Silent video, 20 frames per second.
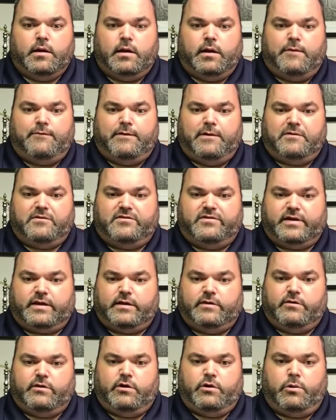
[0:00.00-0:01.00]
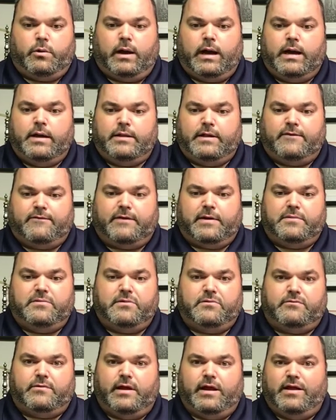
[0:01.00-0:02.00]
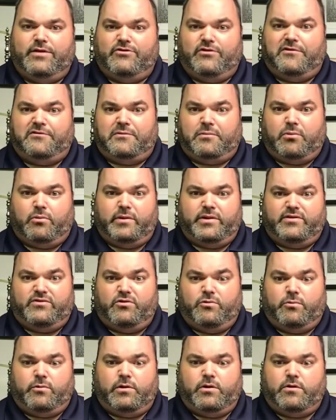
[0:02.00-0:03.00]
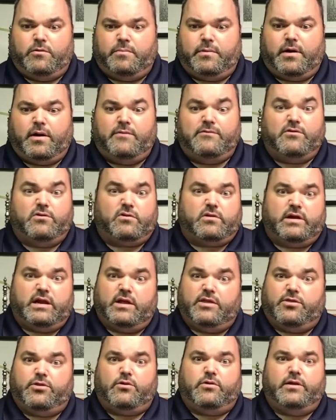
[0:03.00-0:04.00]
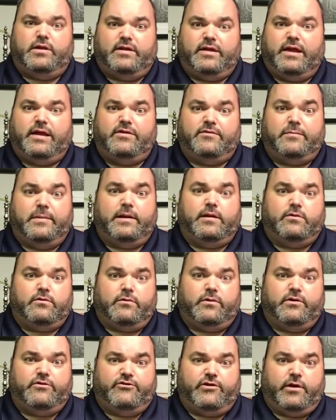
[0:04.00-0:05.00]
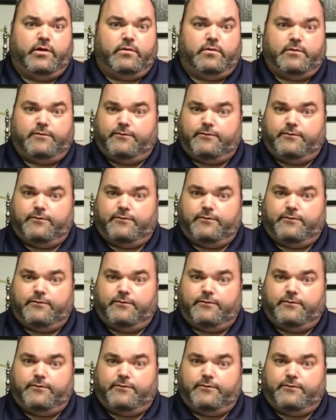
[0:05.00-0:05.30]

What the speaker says: If you have a second DUI in that 5 to 10 range, you have a 0.21 or above, you're looking at 30 days mandatory in jail.